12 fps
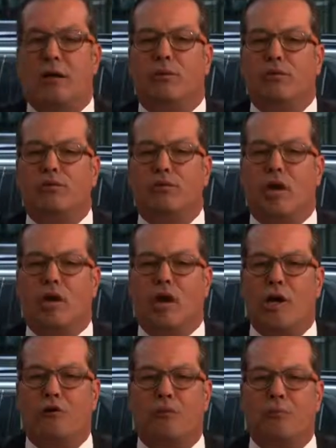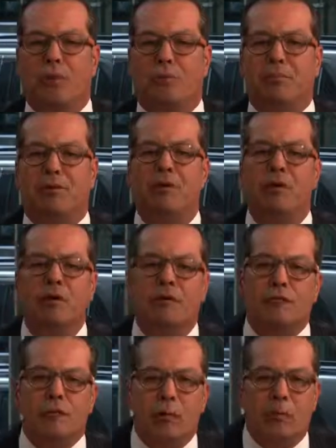Now when you start hiring people,
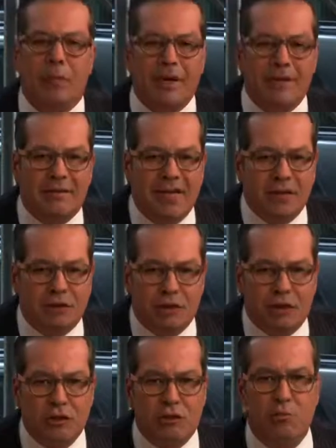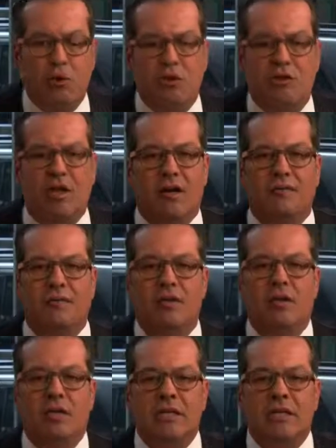if you don't pay attention to the small stuff,